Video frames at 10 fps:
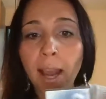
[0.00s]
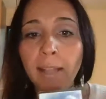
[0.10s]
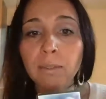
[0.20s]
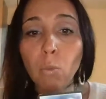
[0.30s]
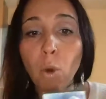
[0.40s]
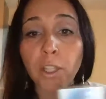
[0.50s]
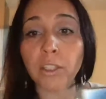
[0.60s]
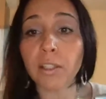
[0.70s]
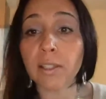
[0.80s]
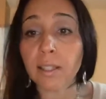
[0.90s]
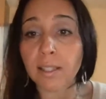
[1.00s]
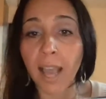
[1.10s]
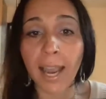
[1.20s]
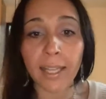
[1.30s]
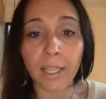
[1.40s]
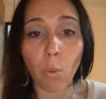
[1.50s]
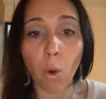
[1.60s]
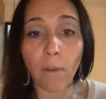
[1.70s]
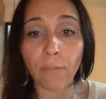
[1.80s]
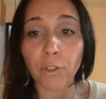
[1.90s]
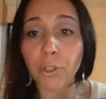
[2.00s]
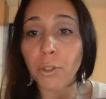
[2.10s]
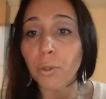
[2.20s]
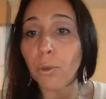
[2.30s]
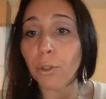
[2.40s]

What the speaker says: Not what does society want for you